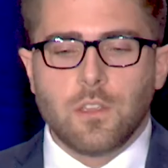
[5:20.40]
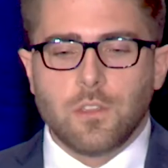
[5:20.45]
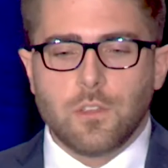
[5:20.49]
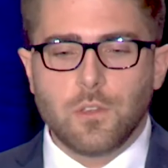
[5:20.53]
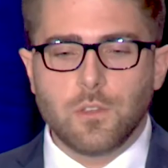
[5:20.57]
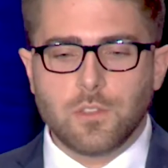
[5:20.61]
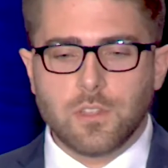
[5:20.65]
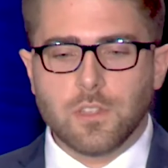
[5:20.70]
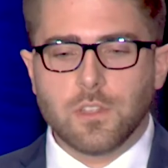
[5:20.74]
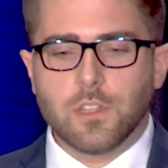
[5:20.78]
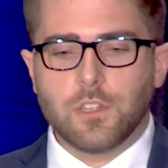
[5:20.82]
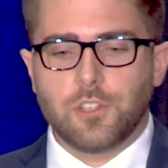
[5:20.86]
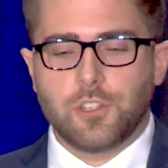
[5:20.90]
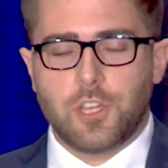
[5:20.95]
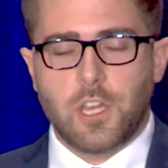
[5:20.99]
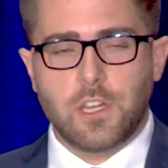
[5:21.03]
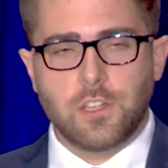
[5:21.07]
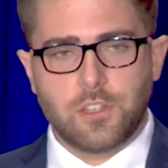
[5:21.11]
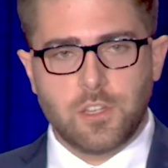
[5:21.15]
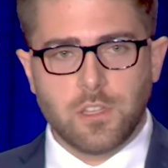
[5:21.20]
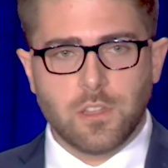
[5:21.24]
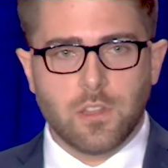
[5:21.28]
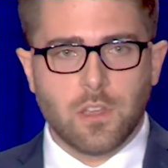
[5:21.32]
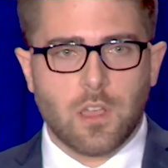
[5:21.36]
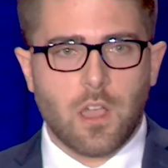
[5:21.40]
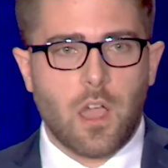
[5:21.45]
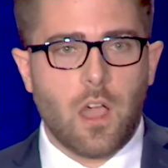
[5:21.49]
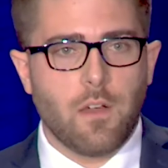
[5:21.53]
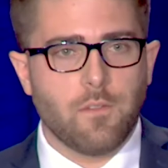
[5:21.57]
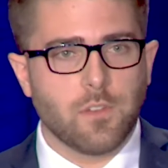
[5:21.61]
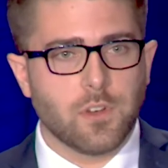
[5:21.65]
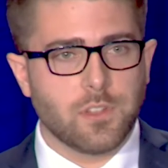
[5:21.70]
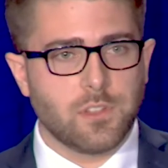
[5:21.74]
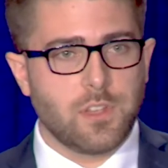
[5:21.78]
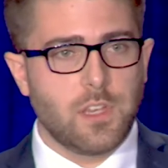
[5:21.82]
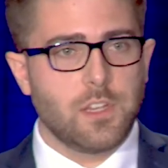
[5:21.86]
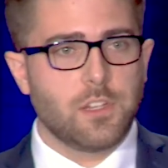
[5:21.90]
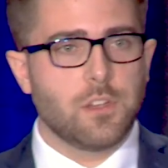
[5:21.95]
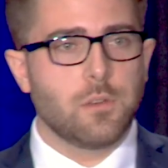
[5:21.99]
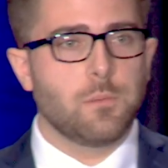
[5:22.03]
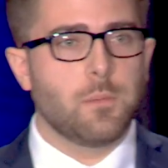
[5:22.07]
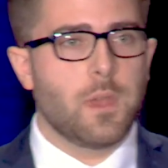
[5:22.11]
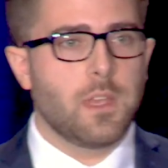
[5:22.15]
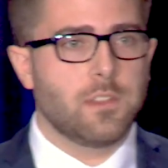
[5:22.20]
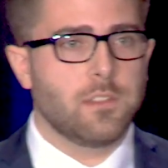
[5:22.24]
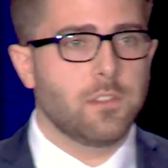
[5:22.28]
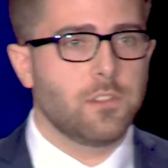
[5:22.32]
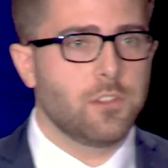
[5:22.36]
Using the Changing the Conversation
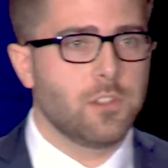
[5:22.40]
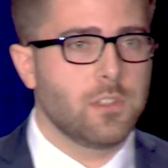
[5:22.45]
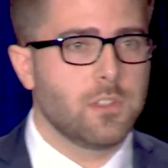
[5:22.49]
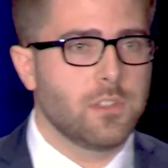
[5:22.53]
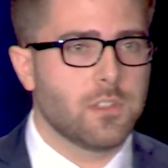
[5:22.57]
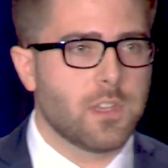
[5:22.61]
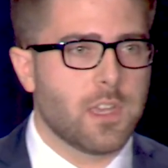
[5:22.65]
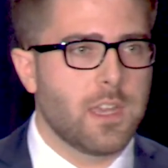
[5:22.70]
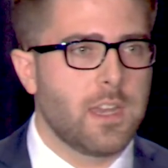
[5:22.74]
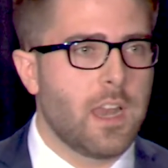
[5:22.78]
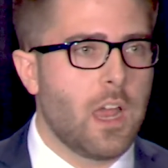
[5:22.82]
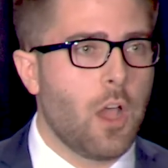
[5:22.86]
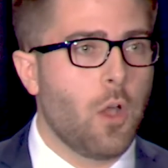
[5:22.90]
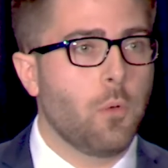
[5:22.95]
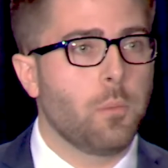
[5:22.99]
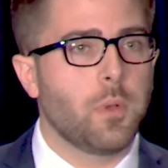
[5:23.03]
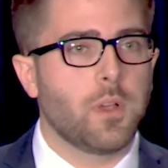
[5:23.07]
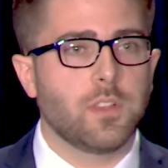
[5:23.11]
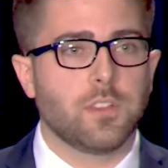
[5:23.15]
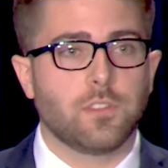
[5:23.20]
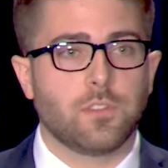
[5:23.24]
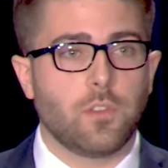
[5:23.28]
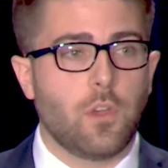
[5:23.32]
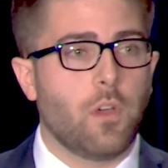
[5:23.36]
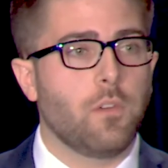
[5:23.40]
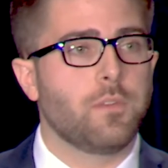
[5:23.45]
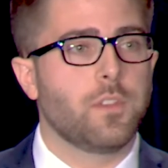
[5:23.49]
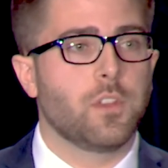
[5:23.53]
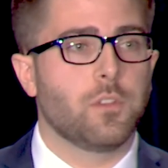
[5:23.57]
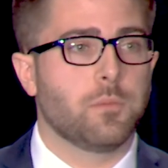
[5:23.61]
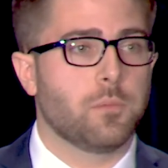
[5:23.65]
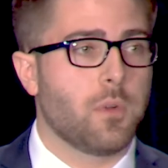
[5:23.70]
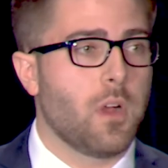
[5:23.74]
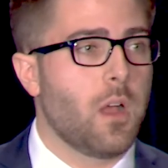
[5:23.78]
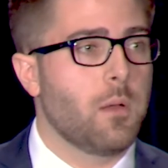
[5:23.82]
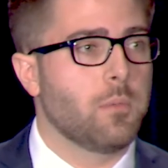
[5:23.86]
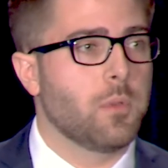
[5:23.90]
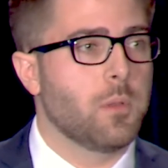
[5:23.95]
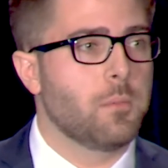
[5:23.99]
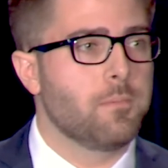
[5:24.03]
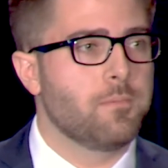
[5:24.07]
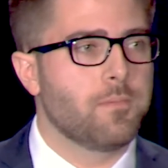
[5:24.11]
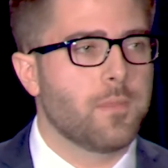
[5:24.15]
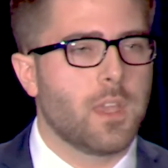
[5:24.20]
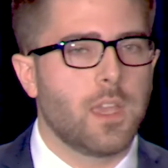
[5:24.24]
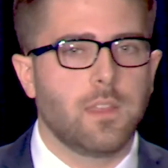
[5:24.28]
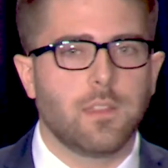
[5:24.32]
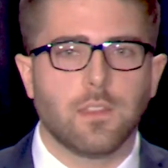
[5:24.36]
messages can help us solve this problem.
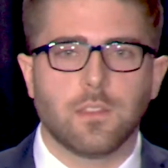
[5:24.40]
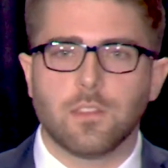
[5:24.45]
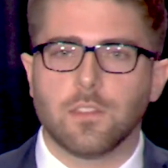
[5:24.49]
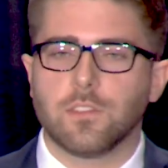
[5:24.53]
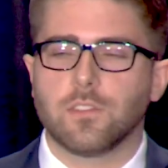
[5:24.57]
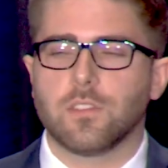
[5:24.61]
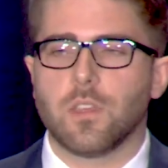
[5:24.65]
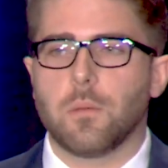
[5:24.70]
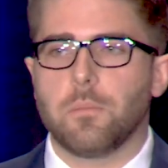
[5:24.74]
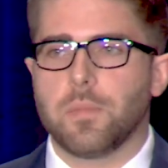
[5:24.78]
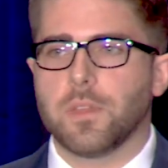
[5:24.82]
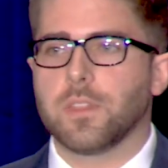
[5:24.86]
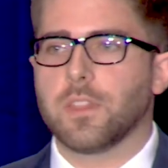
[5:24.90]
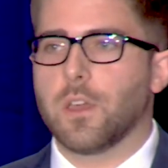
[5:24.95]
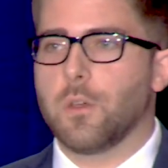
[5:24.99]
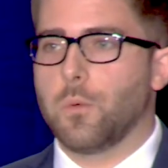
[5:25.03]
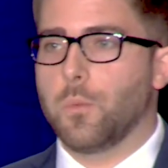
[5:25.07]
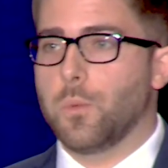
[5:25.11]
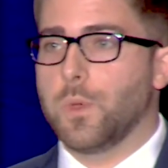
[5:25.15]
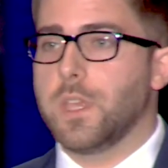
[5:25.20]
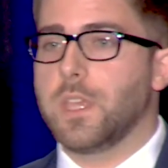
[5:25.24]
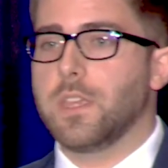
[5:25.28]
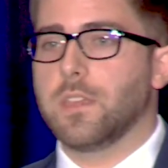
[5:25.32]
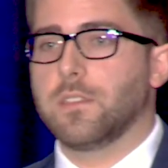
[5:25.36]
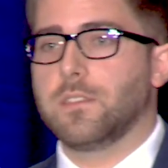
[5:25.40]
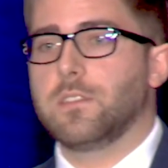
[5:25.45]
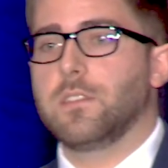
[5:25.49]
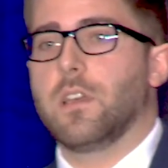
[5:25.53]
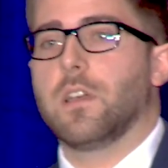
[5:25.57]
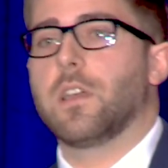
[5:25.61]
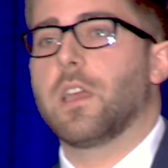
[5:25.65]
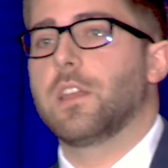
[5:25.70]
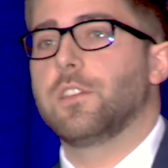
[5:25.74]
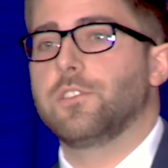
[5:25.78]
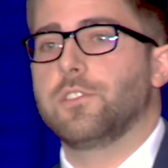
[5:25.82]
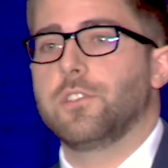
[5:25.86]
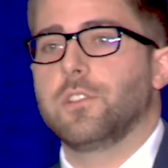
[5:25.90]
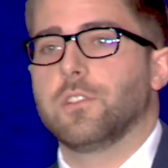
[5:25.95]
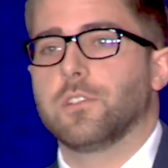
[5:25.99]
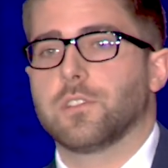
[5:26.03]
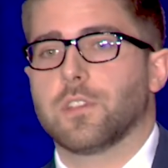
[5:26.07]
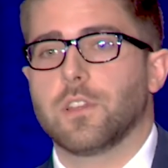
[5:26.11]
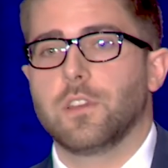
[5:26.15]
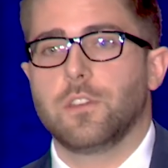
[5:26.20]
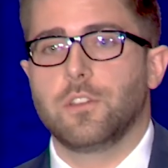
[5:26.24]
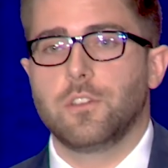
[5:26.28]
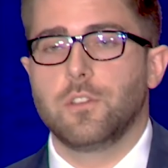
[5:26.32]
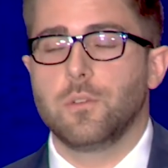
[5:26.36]
And this is something that we as young engineers
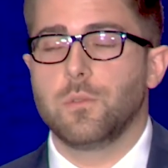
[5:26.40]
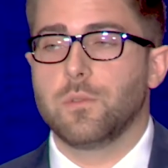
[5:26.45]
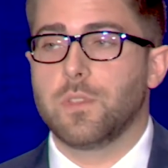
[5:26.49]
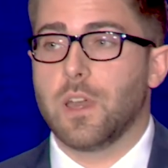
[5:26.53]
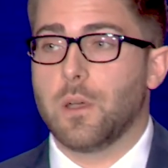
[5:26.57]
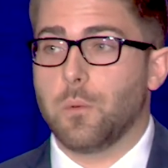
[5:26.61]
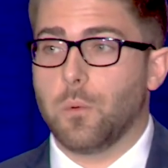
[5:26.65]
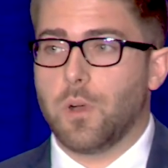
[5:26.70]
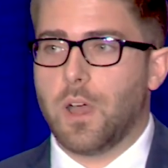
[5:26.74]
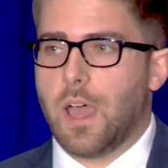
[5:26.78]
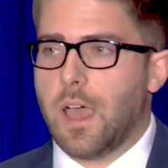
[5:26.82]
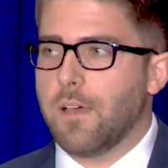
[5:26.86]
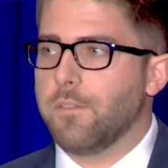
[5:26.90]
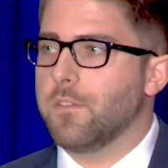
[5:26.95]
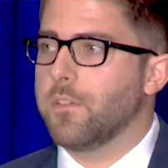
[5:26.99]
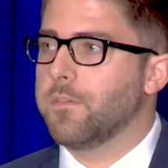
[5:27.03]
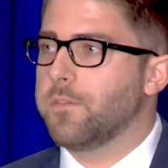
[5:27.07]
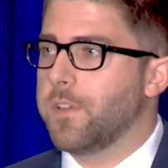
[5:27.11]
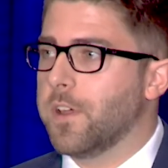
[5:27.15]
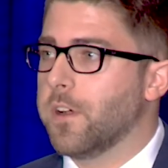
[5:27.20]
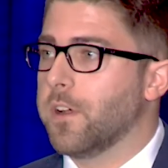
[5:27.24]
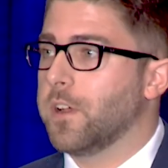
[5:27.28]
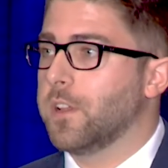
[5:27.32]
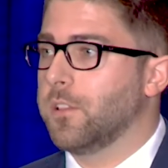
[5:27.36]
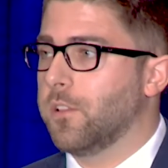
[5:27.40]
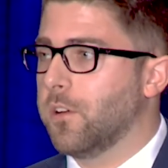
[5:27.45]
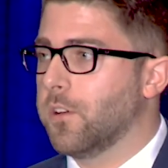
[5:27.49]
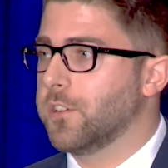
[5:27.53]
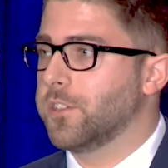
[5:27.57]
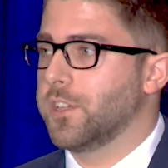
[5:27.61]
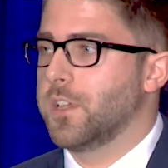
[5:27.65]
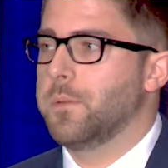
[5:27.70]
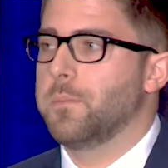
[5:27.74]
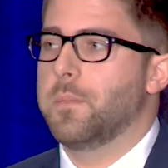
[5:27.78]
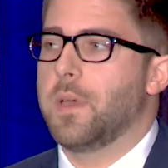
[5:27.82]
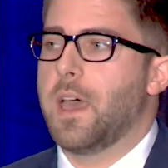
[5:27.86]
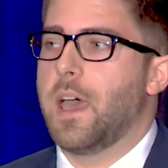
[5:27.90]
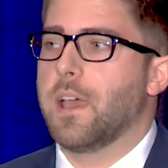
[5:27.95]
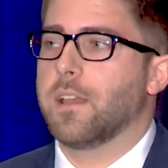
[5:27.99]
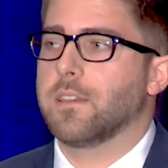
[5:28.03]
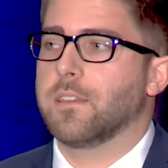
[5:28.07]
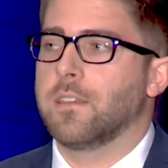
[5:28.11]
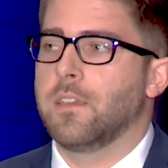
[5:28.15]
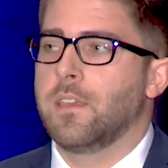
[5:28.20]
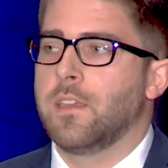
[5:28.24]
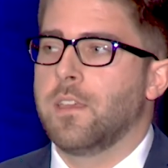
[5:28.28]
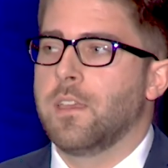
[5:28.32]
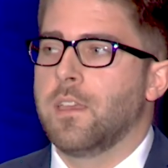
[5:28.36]
can do that will have a very large
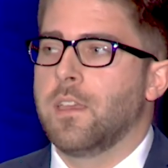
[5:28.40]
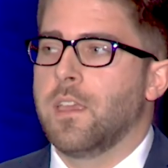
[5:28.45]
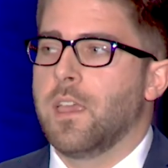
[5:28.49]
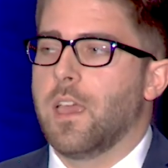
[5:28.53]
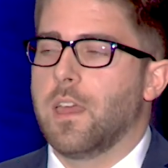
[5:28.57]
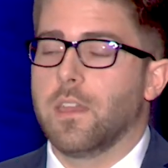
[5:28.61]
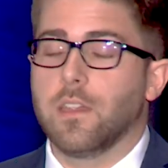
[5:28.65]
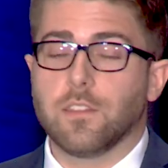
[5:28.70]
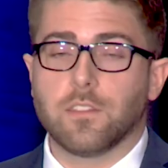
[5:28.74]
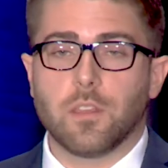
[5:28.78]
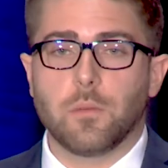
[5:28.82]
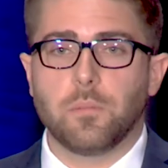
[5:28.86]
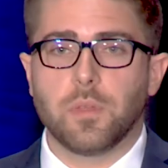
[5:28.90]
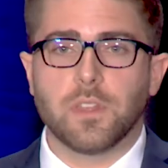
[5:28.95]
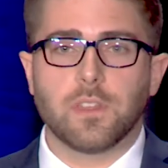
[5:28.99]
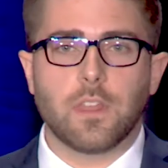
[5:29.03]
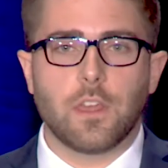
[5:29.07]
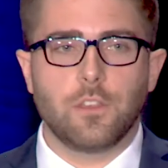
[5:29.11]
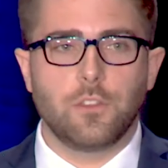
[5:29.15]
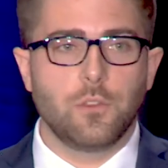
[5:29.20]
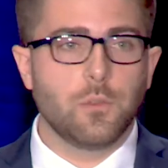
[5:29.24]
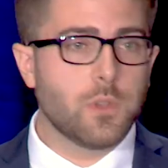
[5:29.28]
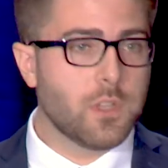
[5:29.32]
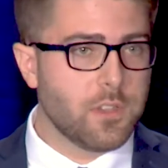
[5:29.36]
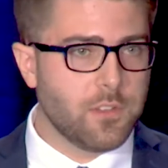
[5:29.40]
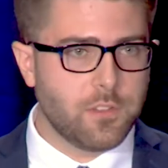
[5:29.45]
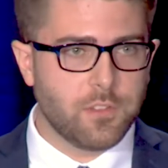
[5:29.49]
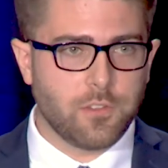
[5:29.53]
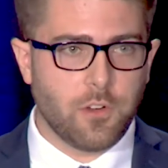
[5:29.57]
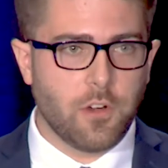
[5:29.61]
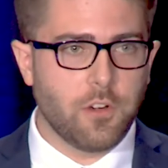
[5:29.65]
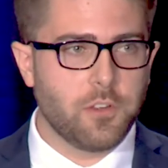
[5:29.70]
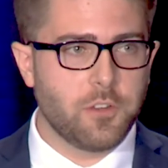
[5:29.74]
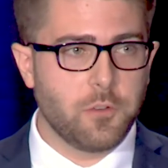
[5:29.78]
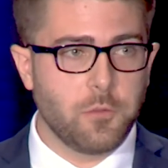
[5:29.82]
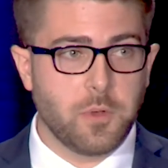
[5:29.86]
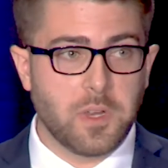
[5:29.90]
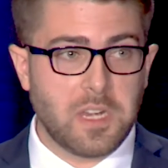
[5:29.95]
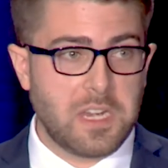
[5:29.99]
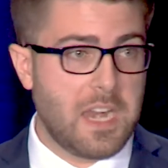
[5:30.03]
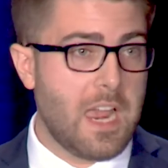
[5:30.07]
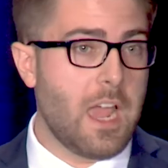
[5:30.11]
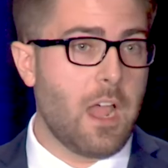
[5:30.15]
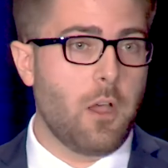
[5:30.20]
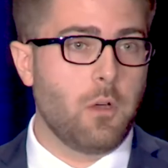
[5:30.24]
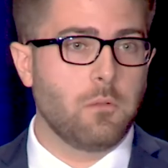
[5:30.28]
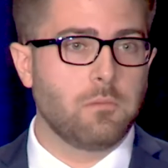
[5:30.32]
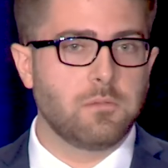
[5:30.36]
impact. And it's something that you can start doing
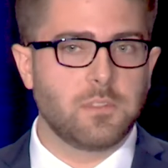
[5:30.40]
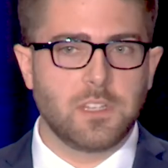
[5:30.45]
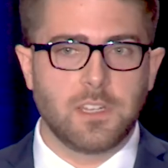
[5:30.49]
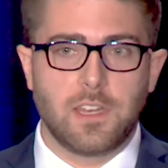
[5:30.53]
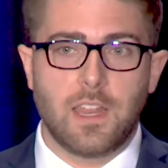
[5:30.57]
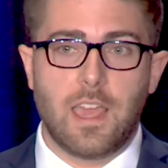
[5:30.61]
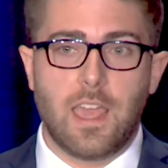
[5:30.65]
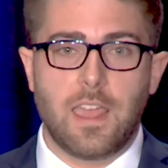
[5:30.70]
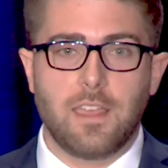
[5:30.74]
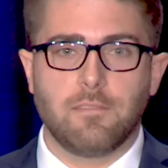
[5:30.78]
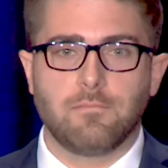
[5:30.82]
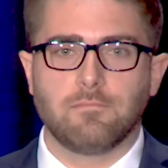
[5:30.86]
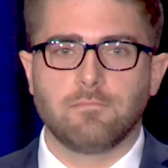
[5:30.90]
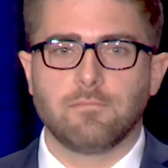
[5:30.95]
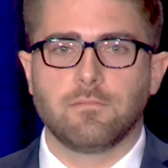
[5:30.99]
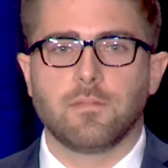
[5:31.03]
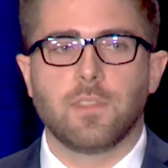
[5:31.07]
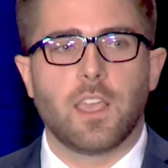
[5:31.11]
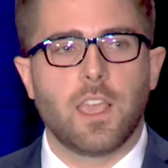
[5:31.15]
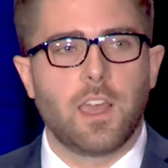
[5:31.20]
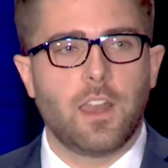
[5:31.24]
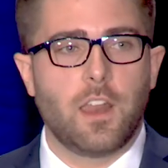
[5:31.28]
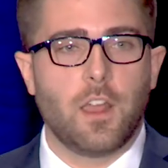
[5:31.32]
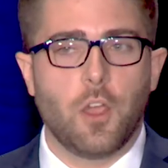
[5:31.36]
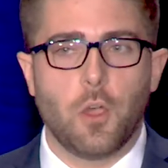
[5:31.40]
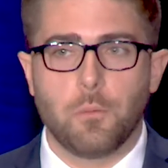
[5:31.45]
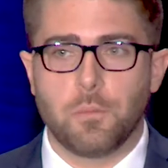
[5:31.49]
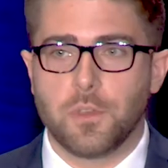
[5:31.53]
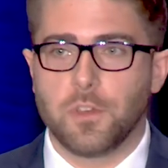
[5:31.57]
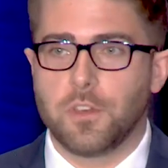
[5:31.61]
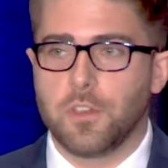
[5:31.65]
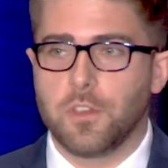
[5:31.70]
now, today. And I hope you